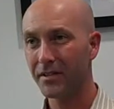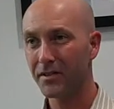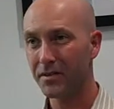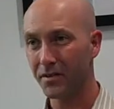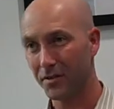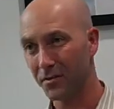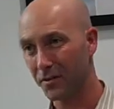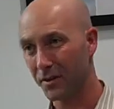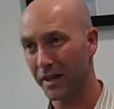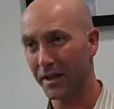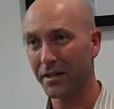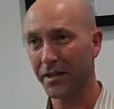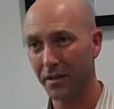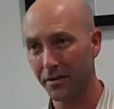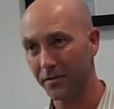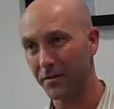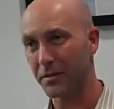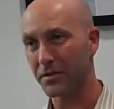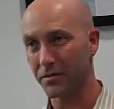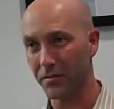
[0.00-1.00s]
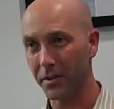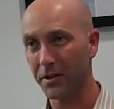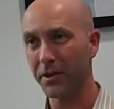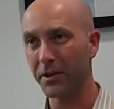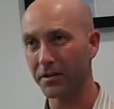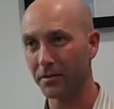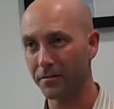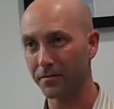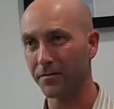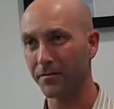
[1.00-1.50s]
to create kind of this
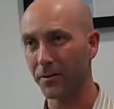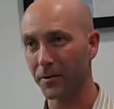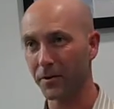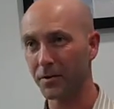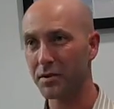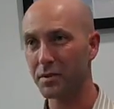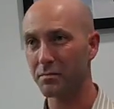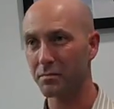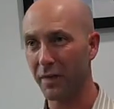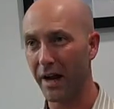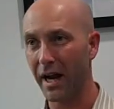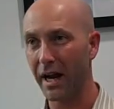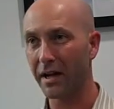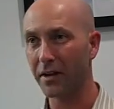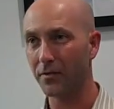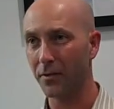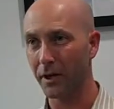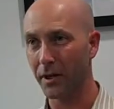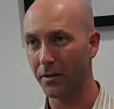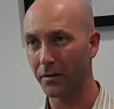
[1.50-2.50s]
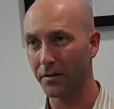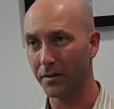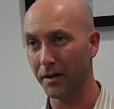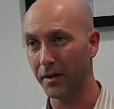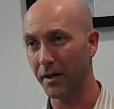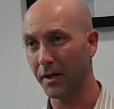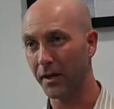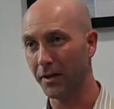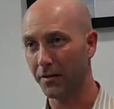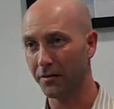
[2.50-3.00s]
very diverse background
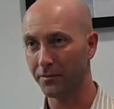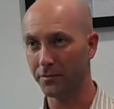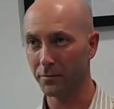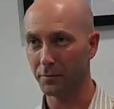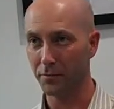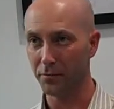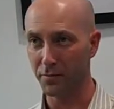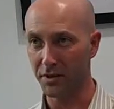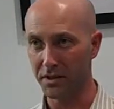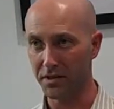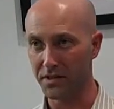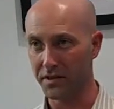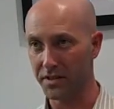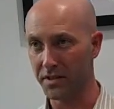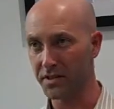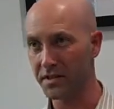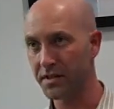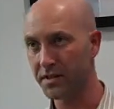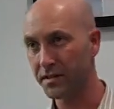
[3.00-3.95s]
of business,